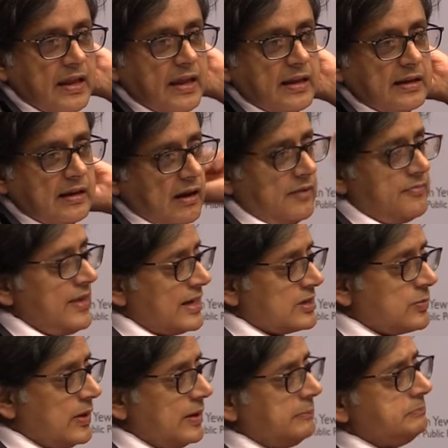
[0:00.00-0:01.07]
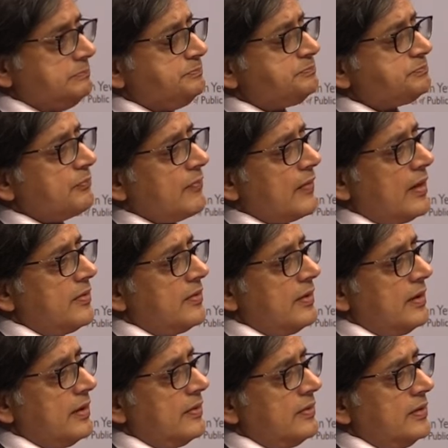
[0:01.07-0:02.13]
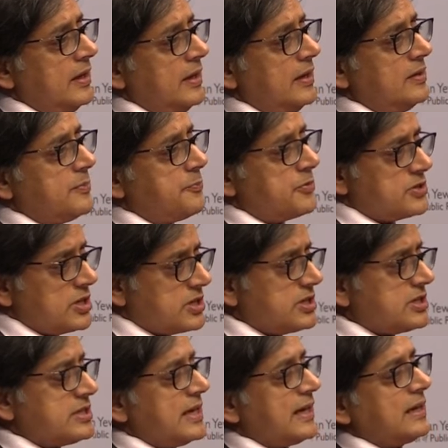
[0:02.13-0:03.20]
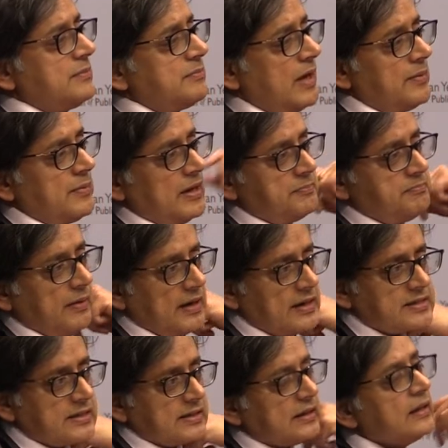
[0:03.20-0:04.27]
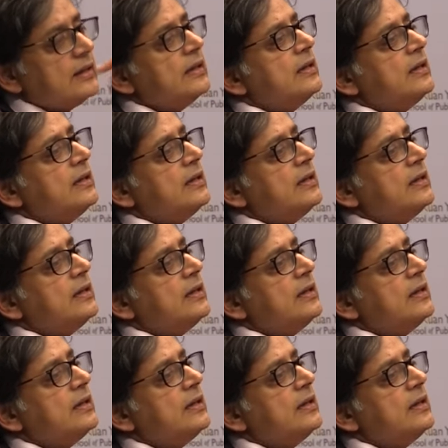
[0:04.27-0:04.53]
Now, on that one, the, the position taken by my party